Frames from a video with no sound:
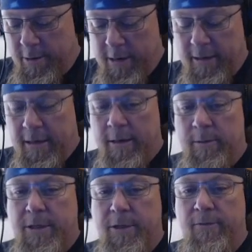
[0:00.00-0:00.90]
right there,
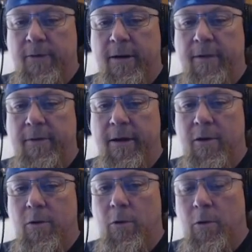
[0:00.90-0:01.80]
which is very
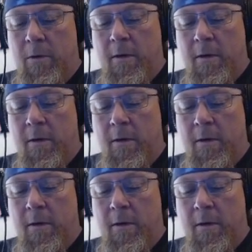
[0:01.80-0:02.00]
cool.